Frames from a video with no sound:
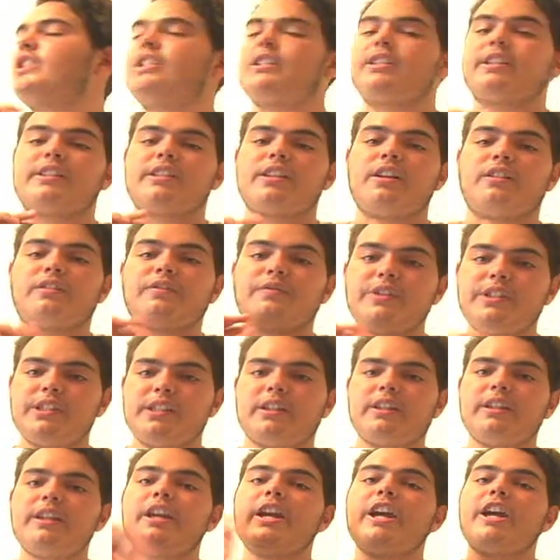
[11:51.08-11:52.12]
She's excelled
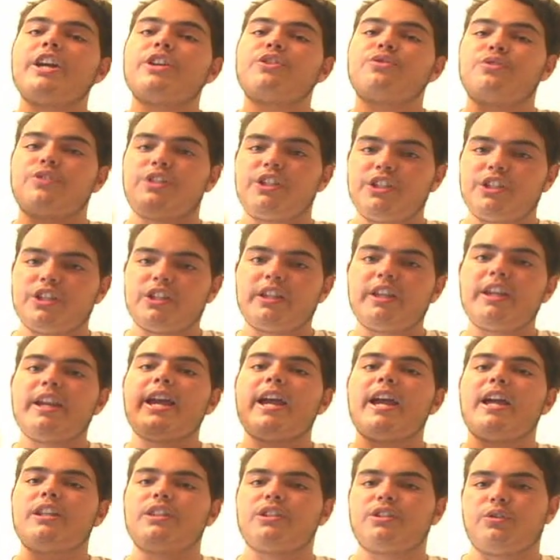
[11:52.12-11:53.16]
physically, strategically,
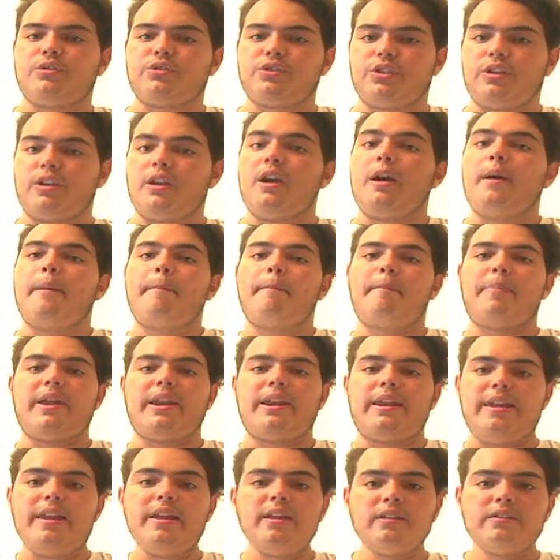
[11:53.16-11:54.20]
and socially.
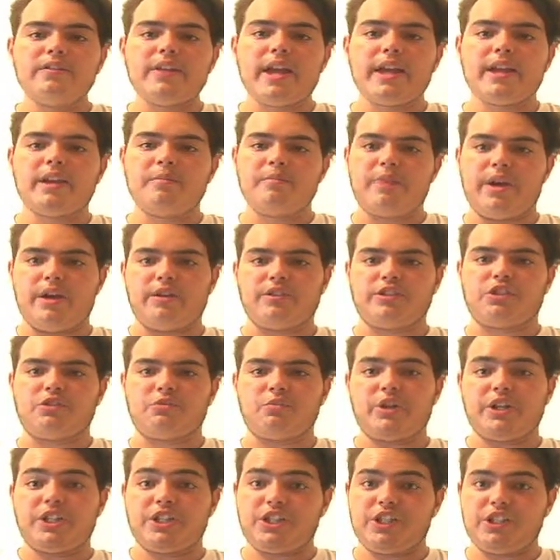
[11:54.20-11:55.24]
But none of that compares to
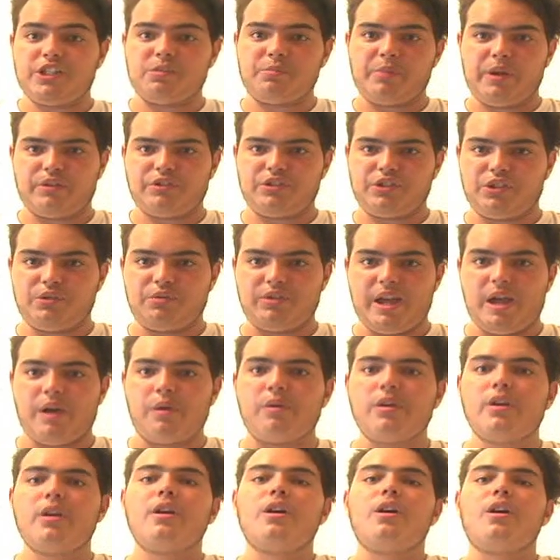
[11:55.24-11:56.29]
what she's about to do now.
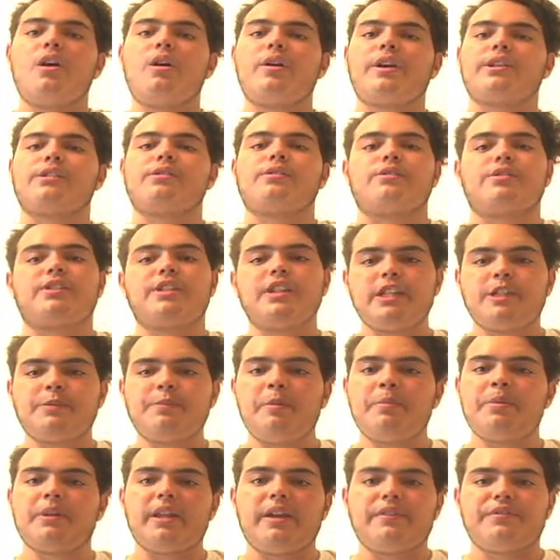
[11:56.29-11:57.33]
Okay, so there's 6
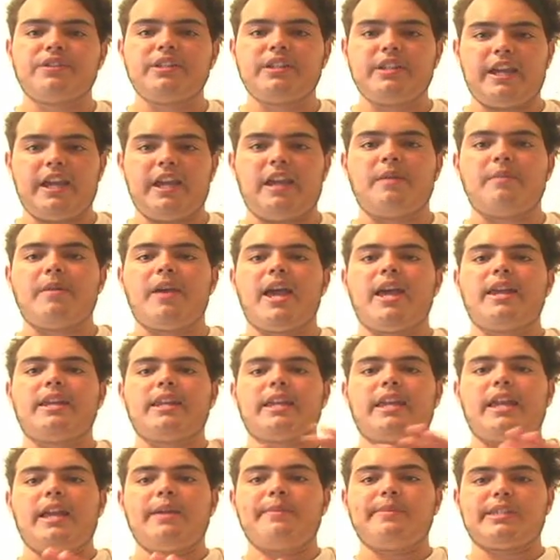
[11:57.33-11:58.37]
people left of the game, and
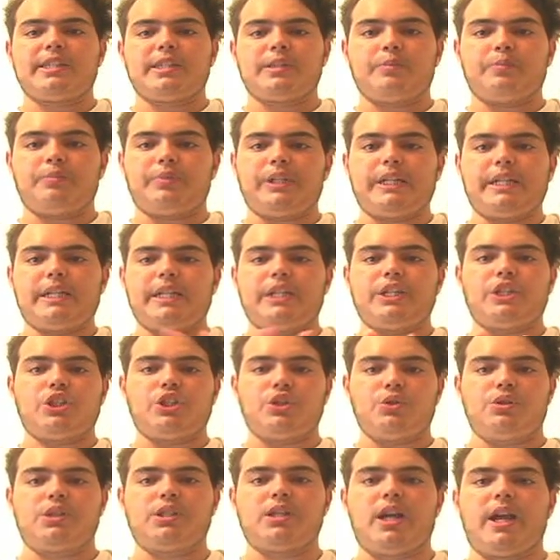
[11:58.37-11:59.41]
the game is split into
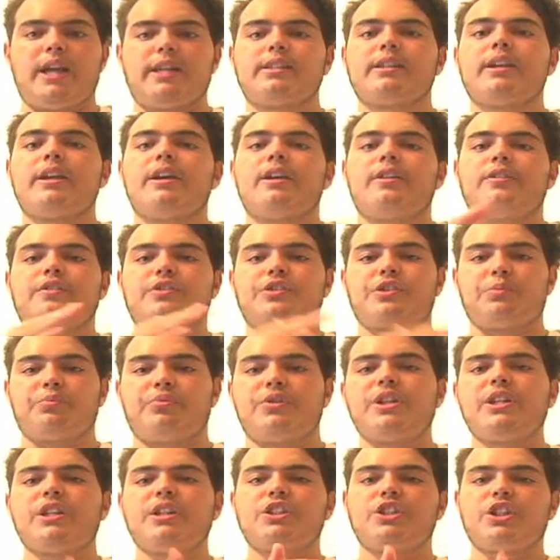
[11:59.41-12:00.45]
2 sides. There's Sabrina,